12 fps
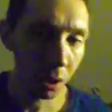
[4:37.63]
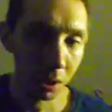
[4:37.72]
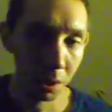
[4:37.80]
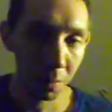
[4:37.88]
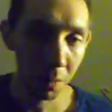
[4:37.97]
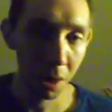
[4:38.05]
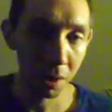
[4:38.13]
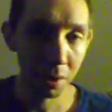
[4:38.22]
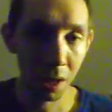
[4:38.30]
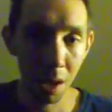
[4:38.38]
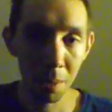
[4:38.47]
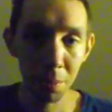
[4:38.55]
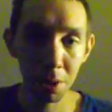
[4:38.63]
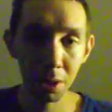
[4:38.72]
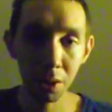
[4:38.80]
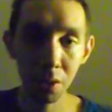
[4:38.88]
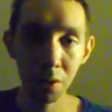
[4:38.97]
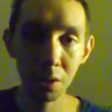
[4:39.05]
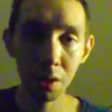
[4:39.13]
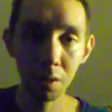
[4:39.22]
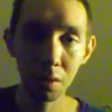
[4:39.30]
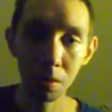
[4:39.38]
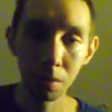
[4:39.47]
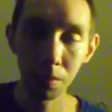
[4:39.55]
that my tablet
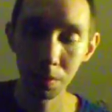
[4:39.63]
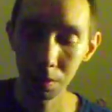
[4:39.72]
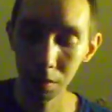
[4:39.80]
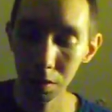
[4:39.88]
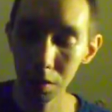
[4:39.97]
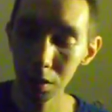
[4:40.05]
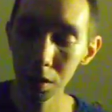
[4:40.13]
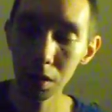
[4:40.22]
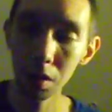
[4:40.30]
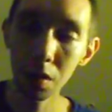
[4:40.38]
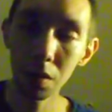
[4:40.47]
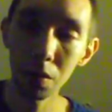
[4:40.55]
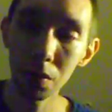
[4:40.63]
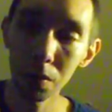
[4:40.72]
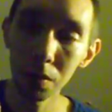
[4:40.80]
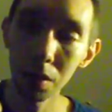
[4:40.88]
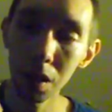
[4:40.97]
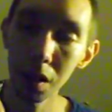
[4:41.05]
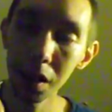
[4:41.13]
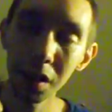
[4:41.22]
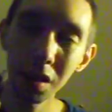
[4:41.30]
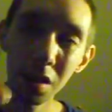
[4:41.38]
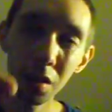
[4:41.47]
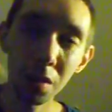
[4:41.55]
uses. Just a little, I think it's
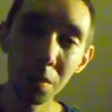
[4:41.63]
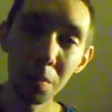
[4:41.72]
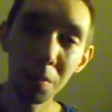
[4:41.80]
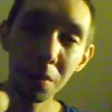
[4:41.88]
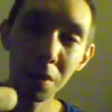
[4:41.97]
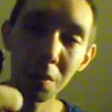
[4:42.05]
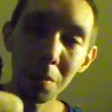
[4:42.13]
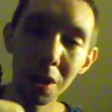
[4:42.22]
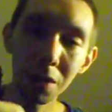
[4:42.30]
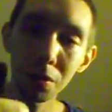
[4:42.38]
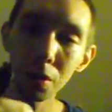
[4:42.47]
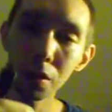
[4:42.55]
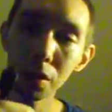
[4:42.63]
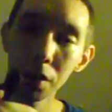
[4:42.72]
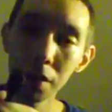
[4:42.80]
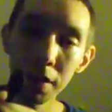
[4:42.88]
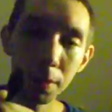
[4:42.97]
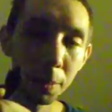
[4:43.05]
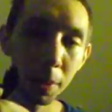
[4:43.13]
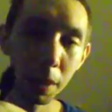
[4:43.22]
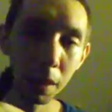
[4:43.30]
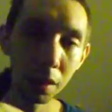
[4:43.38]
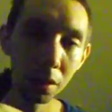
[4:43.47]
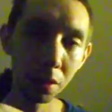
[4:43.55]
either the micro
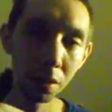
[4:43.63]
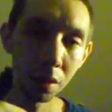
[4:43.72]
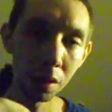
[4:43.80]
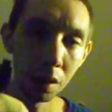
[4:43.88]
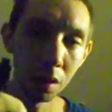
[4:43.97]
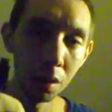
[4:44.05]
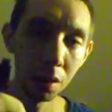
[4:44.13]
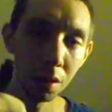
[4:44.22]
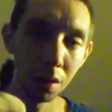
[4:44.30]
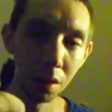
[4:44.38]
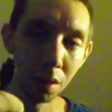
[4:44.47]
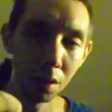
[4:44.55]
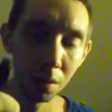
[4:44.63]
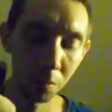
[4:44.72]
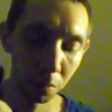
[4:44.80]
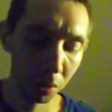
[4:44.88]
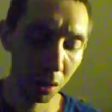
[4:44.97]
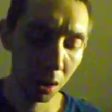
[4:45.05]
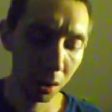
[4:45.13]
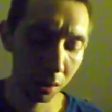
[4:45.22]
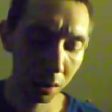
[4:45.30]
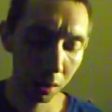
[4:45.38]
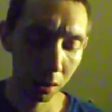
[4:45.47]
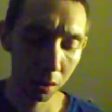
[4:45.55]
USB
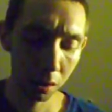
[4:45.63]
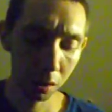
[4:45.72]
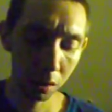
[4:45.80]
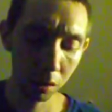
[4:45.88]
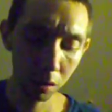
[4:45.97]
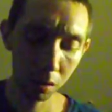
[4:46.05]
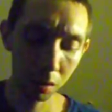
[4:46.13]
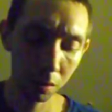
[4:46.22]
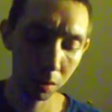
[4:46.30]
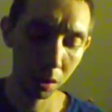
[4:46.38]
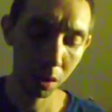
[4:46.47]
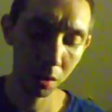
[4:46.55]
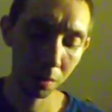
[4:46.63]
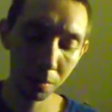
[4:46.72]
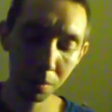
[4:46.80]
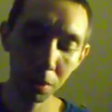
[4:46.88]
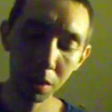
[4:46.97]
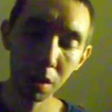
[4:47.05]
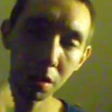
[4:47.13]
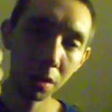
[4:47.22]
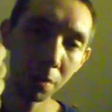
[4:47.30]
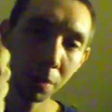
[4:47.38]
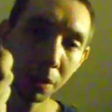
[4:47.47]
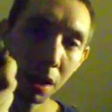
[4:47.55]
plug. It's got
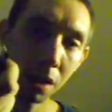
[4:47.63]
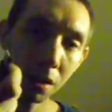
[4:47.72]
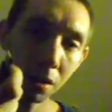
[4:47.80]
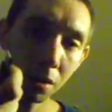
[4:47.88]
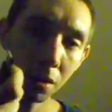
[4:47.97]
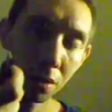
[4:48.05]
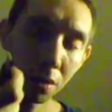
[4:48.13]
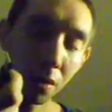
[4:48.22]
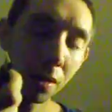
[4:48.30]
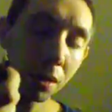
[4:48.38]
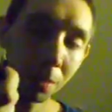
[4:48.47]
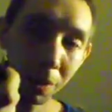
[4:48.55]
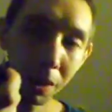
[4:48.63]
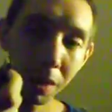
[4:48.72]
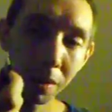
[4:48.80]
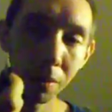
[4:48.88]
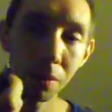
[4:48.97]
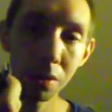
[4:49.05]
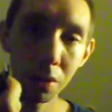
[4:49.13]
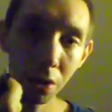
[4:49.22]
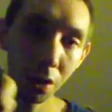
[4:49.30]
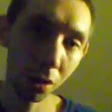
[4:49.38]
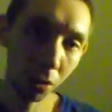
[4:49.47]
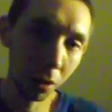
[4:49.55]
UPS or USB, so you
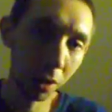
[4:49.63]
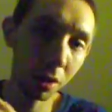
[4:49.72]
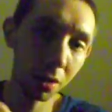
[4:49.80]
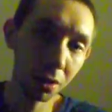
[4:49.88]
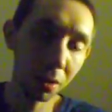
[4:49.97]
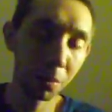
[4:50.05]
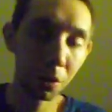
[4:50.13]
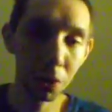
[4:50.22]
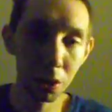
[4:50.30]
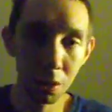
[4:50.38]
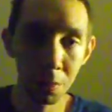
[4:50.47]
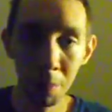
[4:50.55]
can hook it in your computer.